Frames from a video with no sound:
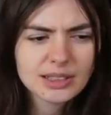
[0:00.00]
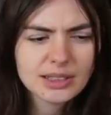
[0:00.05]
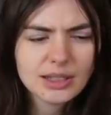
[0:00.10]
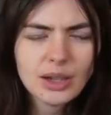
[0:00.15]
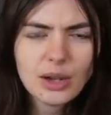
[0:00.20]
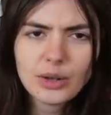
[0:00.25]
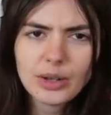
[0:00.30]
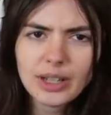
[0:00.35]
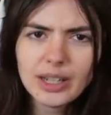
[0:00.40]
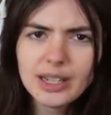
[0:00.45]

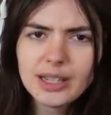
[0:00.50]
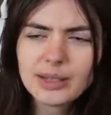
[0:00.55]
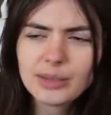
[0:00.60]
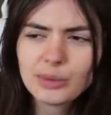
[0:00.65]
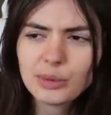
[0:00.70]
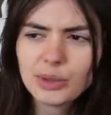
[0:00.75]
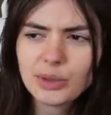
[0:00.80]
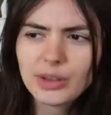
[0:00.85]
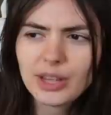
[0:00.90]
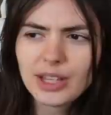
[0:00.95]
Okay,
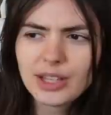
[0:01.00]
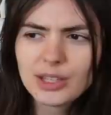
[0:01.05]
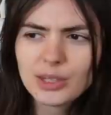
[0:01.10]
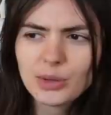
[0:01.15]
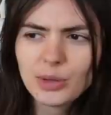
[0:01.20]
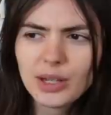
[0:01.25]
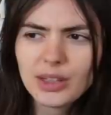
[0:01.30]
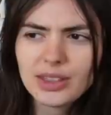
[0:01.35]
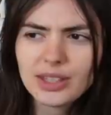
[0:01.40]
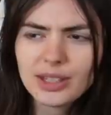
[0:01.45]
well, that's
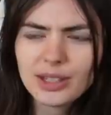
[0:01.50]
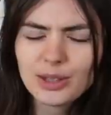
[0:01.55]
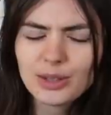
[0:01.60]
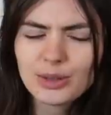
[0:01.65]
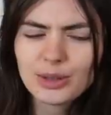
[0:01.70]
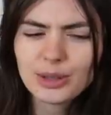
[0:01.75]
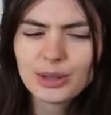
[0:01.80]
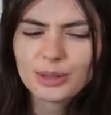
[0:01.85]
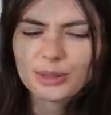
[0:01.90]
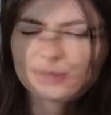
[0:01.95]
quite the
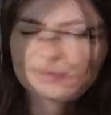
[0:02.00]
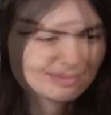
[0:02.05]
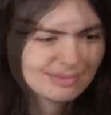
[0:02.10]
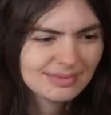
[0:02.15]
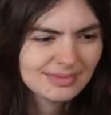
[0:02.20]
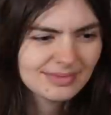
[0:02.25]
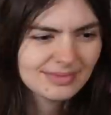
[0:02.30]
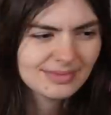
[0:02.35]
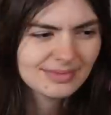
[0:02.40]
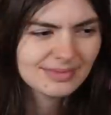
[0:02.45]
intro.
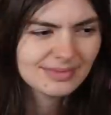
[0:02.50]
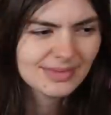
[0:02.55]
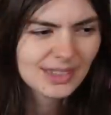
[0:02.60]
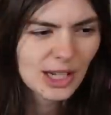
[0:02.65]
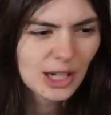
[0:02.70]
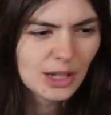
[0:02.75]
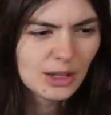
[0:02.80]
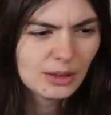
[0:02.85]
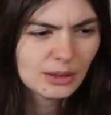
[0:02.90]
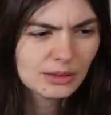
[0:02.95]

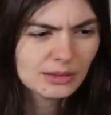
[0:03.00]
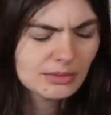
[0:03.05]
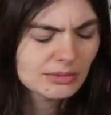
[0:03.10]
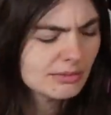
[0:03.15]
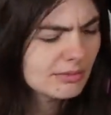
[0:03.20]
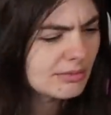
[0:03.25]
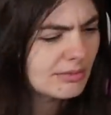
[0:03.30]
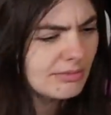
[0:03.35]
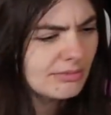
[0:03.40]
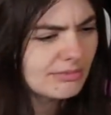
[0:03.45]
Oh.
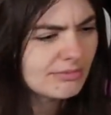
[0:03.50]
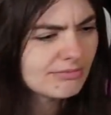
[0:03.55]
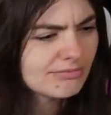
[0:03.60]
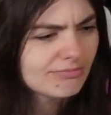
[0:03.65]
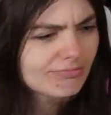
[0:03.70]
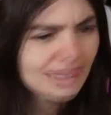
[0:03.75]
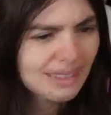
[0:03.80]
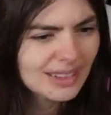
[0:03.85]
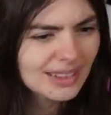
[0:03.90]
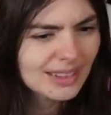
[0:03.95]

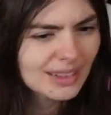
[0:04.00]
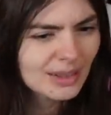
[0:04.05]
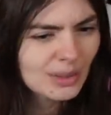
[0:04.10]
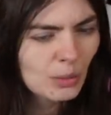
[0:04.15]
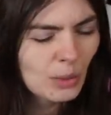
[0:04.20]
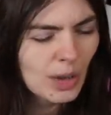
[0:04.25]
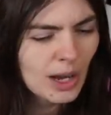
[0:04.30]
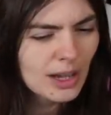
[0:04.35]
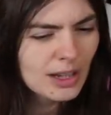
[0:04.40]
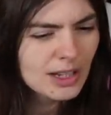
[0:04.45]

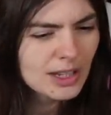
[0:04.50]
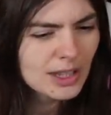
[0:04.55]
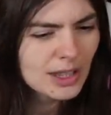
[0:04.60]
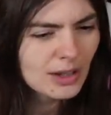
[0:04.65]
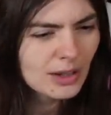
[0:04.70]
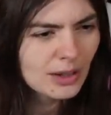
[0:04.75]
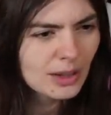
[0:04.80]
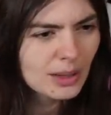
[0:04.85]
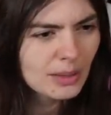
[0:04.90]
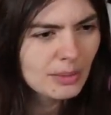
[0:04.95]
Why is
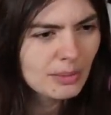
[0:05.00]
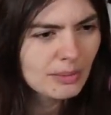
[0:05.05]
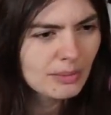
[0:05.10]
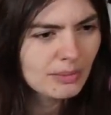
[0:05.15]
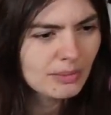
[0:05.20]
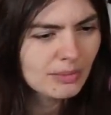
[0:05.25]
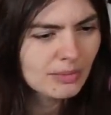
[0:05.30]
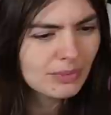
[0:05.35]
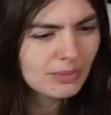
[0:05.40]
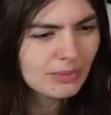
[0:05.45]
there a
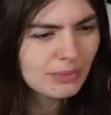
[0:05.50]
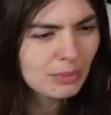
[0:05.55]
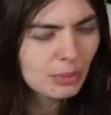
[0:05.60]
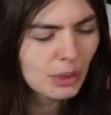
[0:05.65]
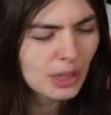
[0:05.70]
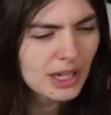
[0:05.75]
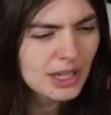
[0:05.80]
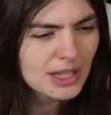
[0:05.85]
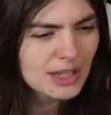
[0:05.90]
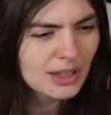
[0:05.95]

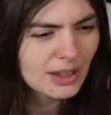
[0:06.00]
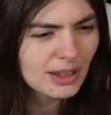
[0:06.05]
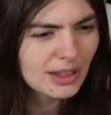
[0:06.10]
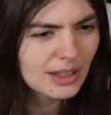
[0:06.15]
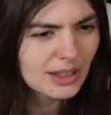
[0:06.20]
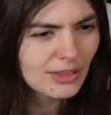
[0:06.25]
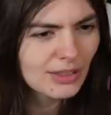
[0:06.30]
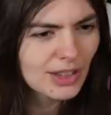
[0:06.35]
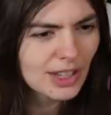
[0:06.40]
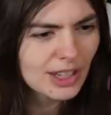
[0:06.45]
brace on
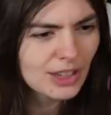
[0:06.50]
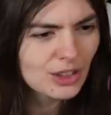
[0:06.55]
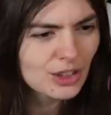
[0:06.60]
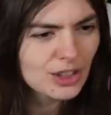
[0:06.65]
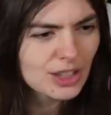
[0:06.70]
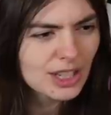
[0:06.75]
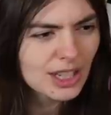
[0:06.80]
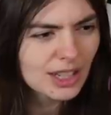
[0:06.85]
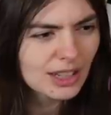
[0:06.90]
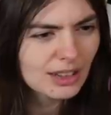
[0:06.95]
if he can
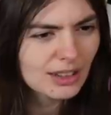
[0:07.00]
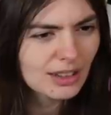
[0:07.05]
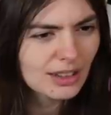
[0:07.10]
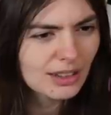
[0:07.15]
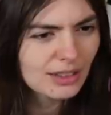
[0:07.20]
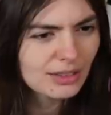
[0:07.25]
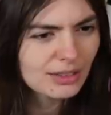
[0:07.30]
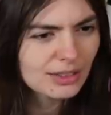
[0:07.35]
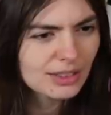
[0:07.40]
just take it off?